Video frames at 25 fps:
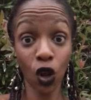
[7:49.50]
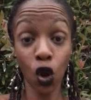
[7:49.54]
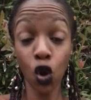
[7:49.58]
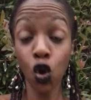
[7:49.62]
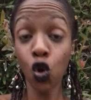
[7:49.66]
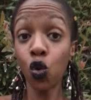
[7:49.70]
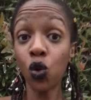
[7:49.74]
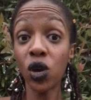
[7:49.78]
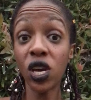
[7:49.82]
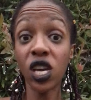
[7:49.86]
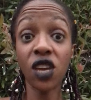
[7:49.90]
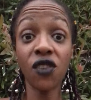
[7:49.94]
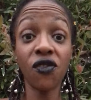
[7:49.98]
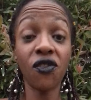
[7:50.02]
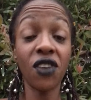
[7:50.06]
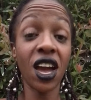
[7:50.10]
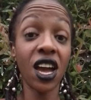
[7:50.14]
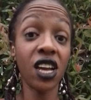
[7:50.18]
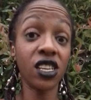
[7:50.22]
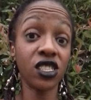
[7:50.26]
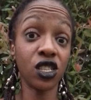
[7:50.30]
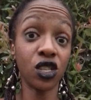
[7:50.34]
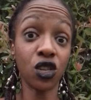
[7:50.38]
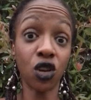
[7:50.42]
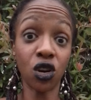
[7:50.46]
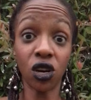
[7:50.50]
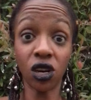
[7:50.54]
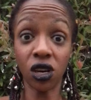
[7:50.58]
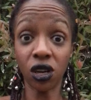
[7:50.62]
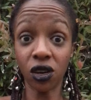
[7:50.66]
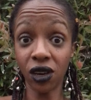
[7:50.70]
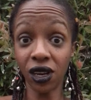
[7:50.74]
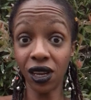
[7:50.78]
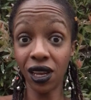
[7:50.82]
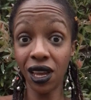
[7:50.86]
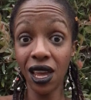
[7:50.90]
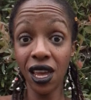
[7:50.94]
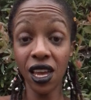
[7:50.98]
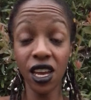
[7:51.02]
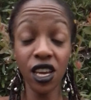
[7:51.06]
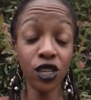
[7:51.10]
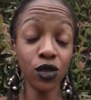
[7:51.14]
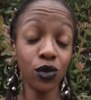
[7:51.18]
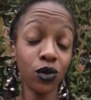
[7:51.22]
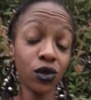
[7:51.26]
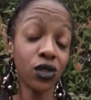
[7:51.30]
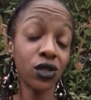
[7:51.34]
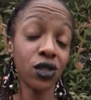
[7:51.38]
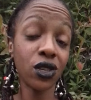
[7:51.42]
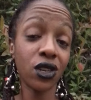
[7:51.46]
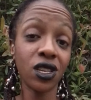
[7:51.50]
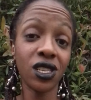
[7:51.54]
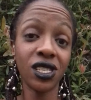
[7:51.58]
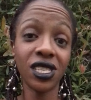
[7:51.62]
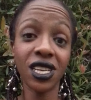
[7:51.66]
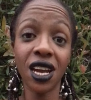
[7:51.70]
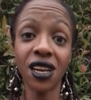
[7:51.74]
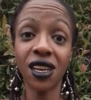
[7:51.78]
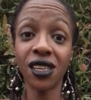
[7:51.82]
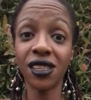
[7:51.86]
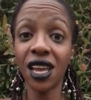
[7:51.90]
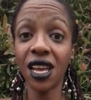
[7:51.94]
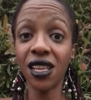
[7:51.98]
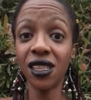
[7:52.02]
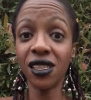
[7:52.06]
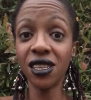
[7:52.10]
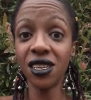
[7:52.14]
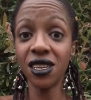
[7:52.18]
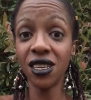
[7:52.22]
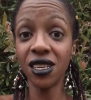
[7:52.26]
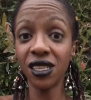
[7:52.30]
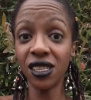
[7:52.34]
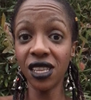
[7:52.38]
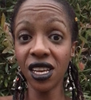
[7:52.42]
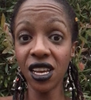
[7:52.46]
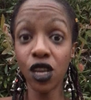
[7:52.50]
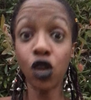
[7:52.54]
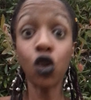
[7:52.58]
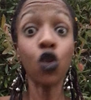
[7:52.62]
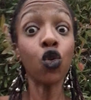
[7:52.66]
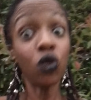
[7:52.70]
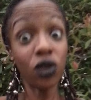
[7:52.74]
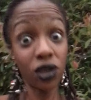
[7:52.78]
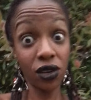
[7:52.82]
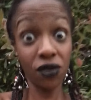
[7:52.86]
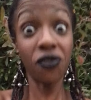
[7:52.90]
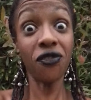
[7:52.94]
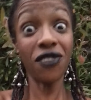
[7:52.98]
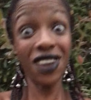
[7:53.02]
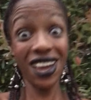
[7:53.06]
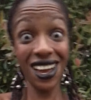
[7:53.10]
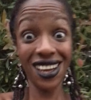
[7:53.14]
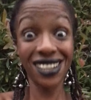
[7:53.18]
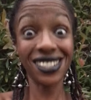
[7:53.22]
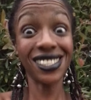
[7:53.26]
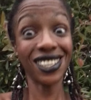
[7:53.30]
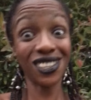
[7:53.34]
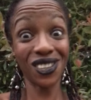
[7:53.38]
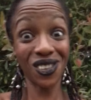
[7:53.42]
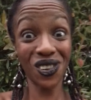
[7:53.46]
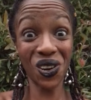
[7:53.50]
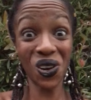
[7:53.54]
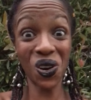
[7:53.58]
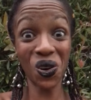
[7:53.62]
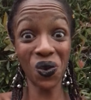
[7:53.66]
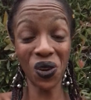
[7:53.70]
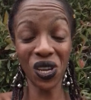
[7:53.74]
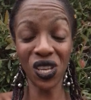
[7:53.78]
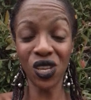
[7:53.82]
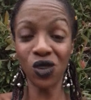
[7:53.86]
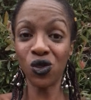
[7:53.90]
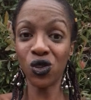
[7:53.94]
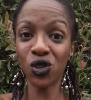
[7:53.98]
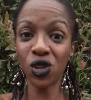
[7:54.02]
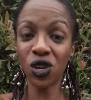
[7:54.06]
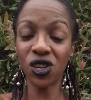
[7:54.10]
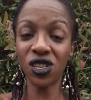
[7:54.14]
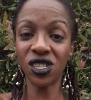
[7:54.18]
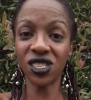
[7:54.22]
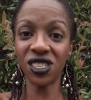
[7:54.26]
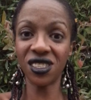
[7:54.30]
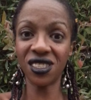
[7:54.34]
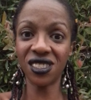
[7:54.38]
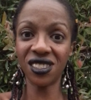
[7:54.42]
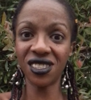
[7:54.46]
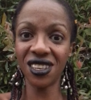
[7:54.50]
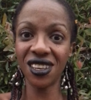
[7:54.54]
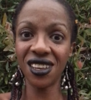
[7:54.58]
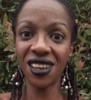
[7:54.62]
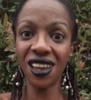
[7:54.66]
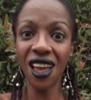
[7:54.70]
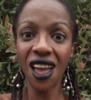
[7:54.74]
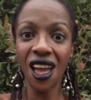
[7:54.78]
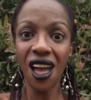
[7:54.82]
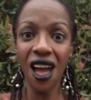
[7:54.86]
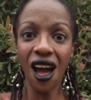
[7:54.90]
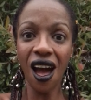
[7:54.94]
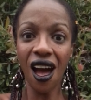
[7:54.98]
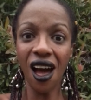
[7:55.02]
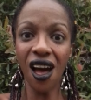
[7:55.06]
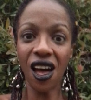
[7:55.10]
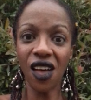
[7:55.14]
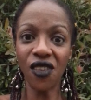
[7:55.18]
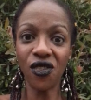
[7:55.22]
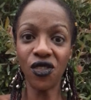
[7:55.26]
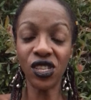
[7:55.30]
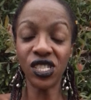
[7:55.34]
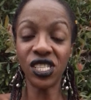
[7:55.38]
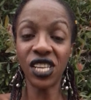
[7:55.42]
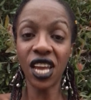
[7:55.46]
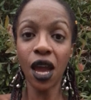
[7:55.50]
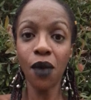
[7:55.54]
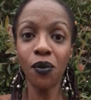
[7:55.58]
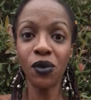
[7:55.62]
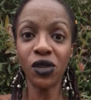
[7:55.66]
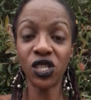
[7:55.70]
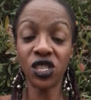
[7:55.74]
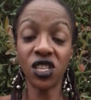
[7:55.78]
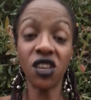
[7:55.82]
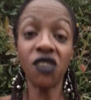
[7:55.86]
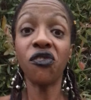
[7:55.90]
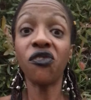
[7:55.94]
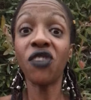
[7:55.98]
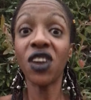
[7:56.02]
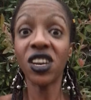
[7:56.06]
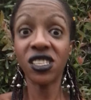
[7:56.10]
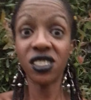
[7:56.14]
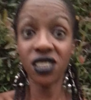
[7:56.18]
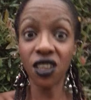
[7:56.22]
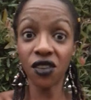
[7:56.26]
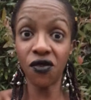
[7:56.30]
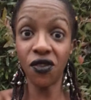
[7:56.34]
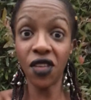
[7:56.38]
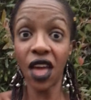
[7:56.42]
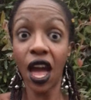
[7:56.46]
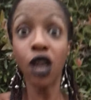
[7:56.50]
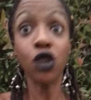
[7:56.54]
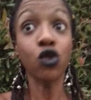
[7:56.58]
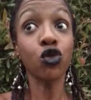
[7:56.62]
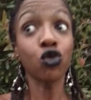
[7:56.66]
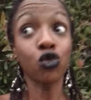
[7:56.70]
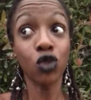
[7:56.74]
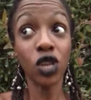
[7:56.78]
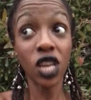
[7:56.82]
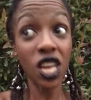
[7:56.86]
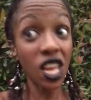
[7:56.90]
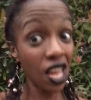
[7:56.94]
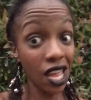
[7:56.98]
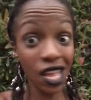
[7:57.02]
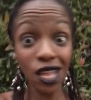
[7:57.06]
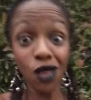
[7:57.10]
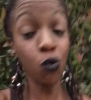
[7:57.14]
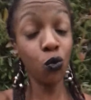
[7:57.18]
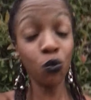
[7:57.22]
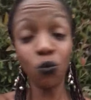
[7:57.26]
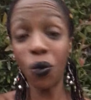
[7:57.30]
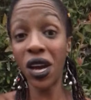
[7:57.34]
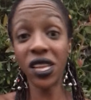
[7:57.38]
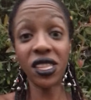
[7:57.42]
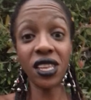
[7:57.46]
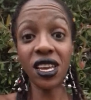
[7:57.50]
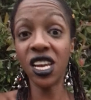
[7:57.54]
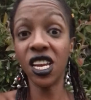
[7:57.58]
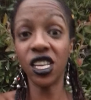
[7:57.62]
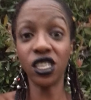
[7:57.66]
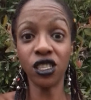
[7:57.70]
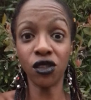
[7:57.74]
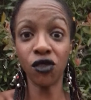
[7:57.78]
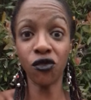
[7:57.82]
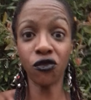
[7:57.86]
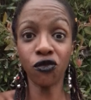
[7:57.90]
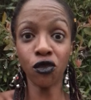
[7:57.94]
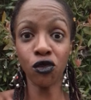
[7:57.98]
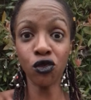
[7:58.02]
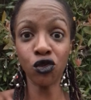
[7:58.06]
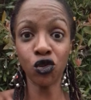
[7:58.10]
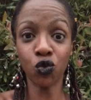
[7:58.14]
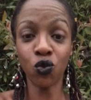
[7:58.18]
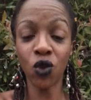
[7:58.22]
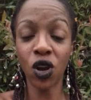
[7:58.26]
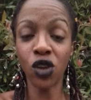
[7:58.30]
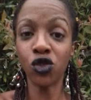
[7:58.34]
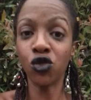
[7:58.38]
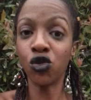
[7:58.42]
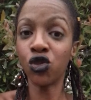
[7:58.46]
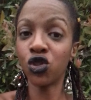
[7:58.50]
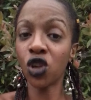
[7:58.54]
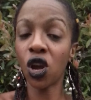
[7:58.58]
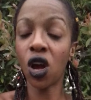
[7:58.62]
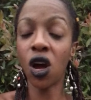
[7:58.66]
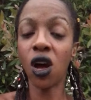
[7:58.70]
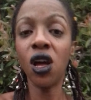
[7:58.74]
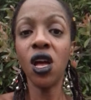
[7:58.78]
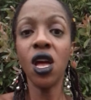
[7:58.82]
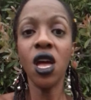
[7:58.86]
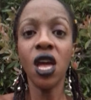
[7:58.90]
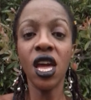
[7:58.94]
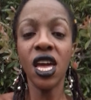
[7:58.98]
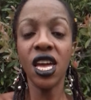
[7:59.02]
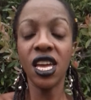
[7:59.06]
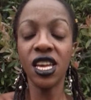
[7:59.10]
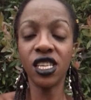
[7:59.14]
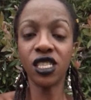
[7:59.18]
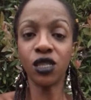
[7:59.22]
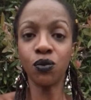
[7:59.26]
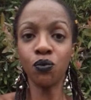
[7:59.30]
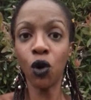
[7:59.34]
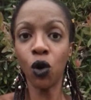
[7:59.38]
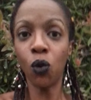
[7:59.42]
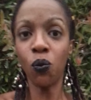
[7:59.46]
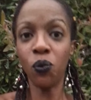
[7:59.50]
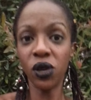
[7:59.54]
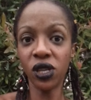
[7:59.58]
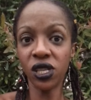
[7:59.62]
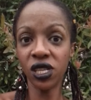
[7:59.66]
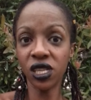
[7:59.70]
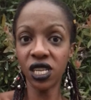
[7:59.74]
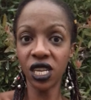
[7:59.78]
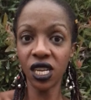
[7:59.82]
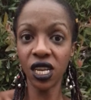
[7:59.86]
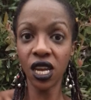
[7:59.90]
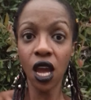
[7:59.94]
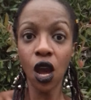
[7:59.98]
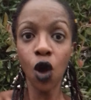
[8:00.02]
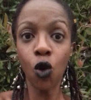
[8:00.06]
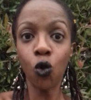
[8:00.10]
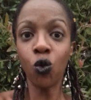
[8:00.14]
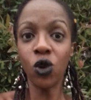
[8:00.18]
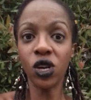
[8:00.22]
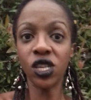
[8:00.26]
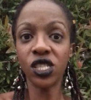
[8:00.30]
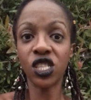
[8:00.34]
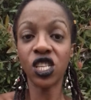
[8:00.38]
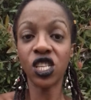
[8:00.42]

quick, fast, in a hurry. Israel started attacking that league leg quick, fast, in a hurry, and you started to see uh, the damage, the effects of that. It, by the end of the first round, you saw his mobility was